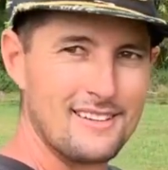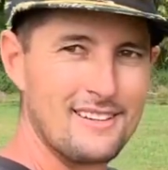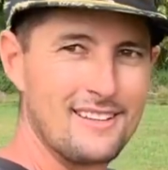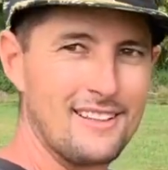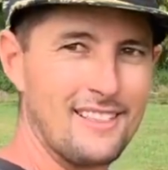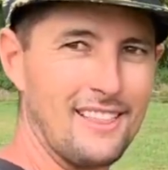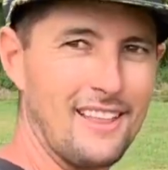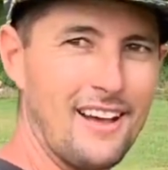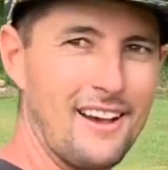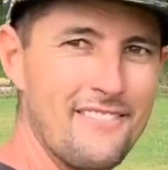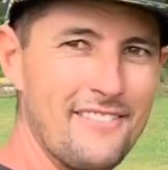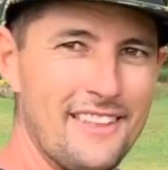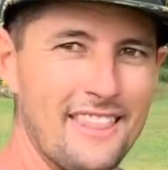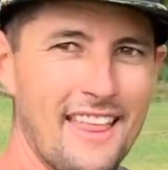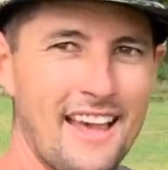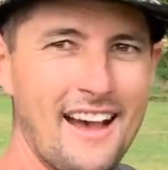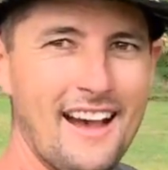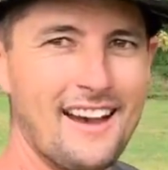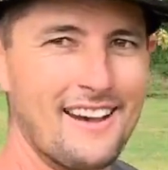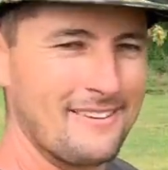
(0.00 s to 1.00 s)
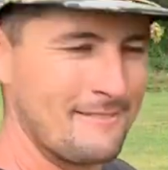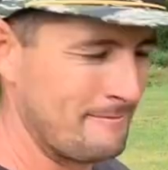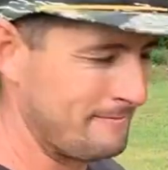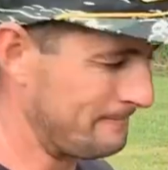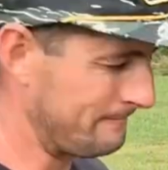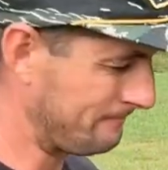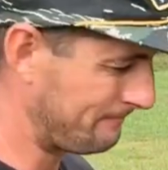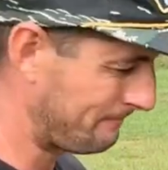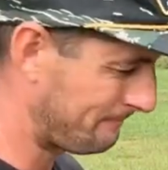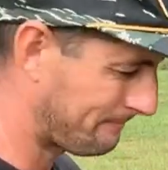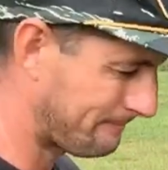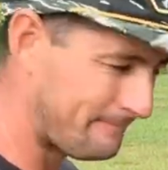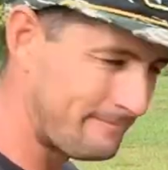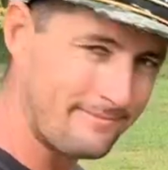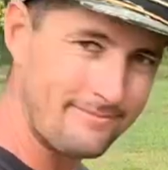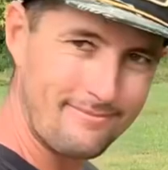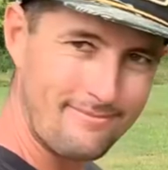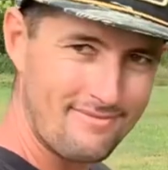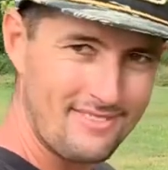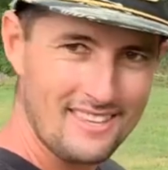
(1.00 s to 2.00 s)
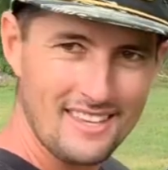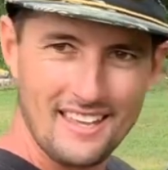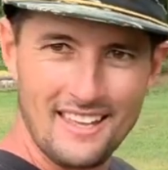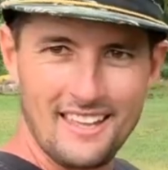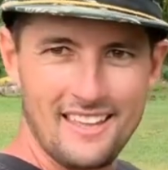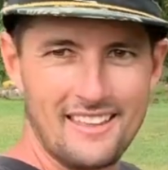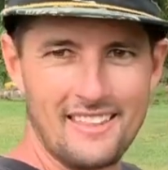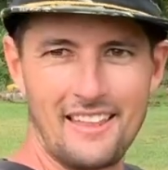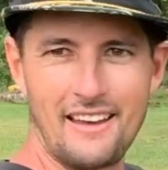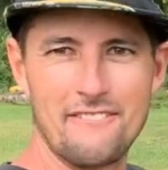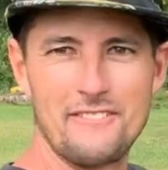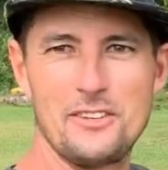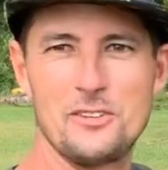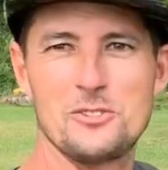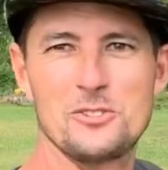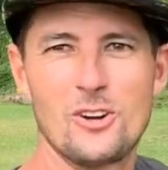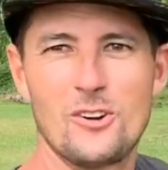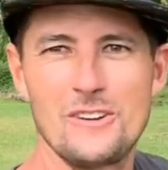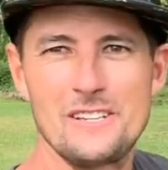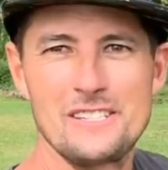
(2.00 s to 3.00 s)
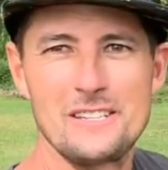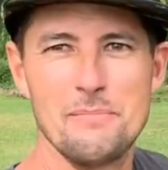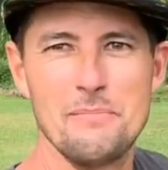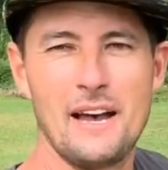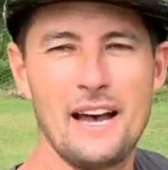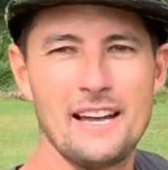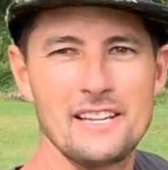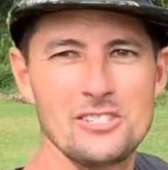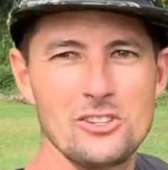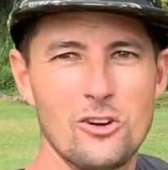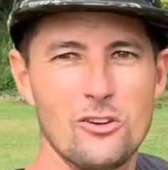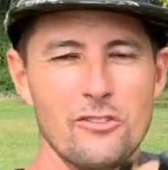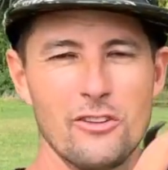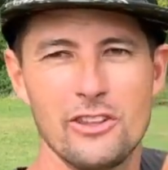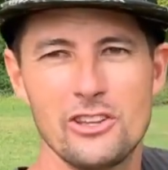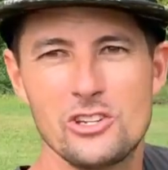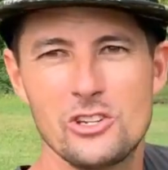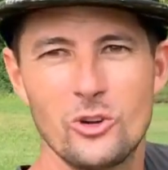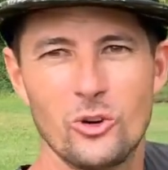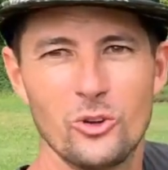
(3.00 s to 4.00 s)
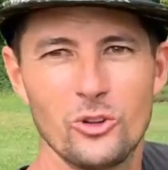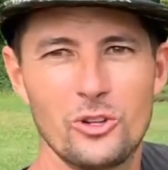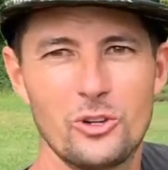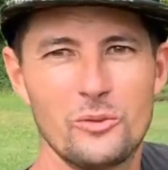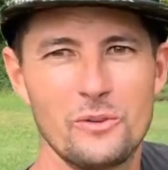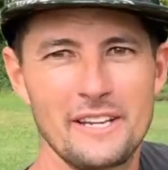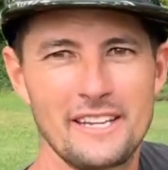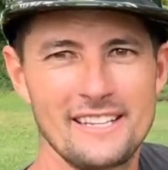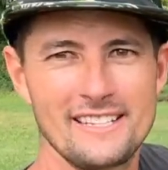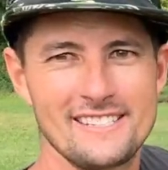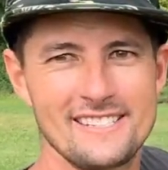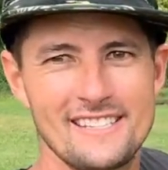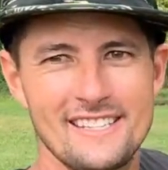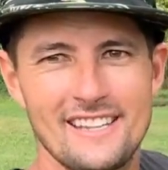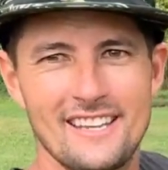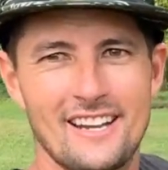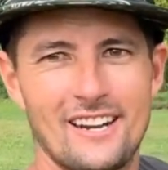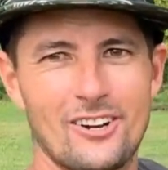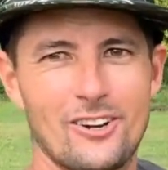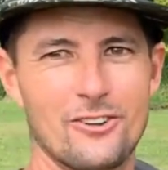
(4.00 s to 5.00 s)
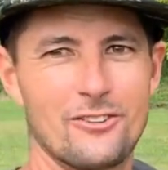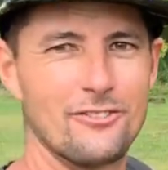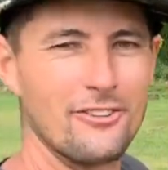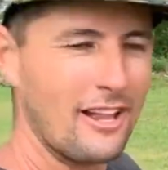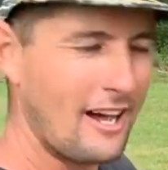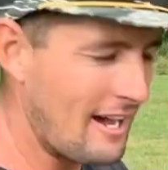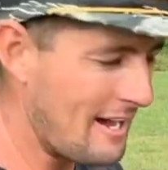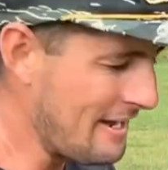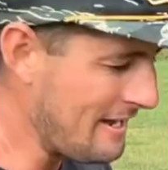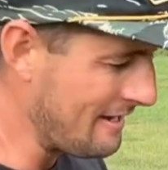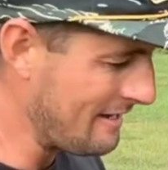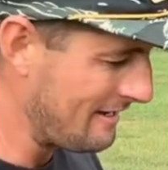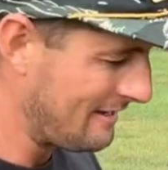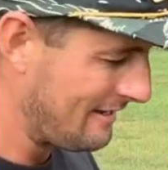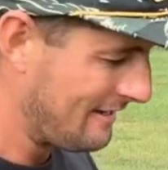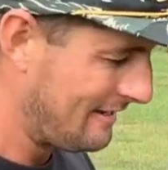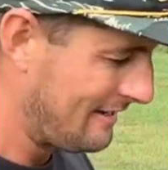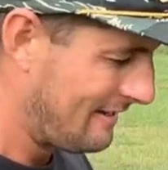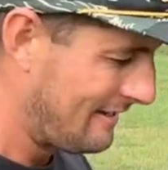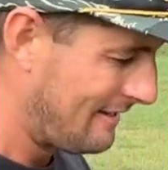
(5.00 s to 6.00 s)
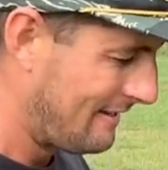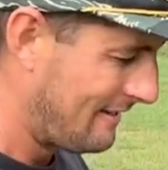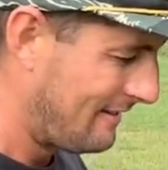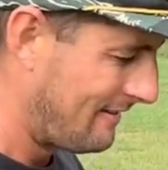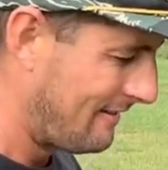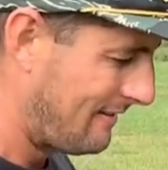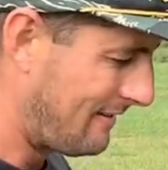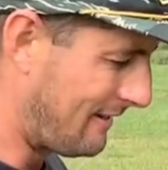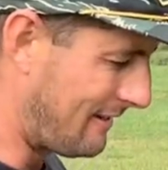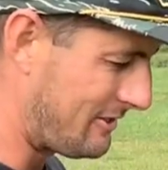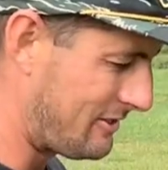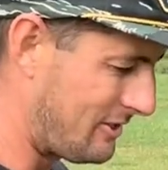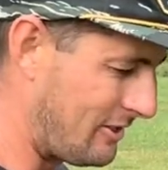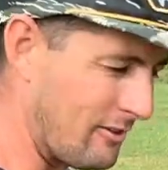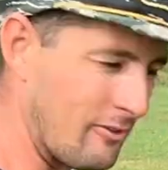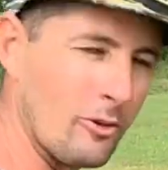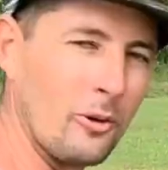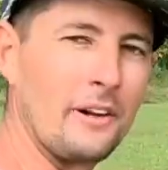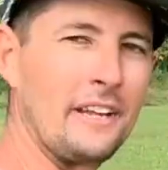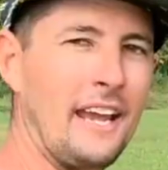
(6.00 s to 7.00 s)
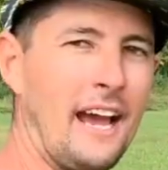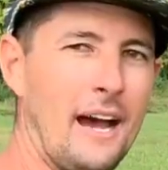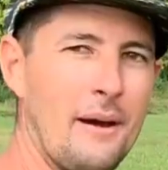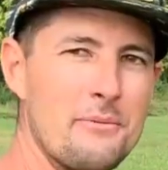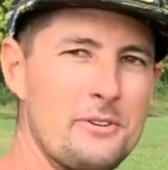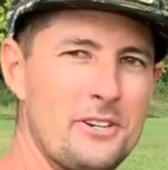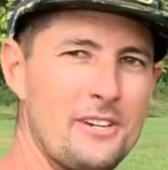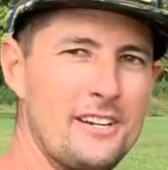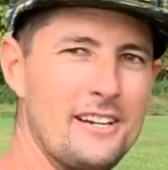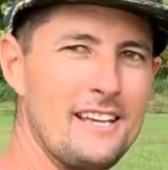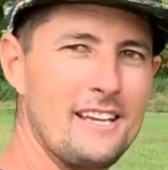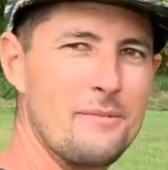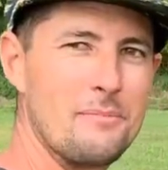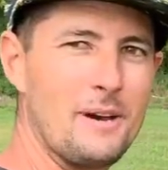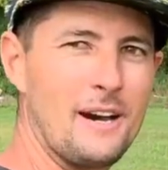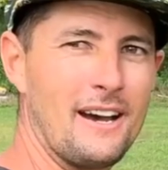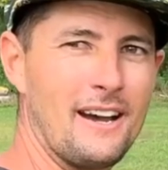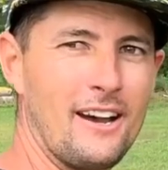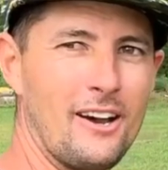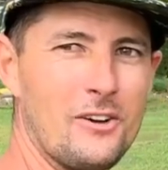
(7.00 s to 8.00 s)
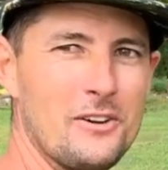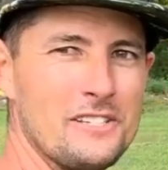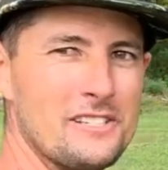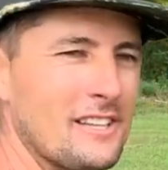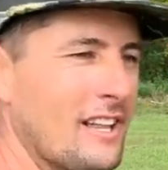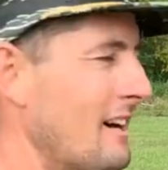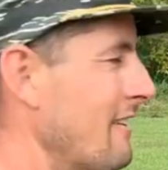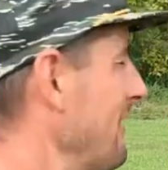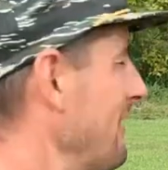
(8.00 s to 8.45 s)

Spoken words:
Loving that. That view's always the best, over the shoulder where you can see the arrow fly. Not sure if we're capturing it, but I always love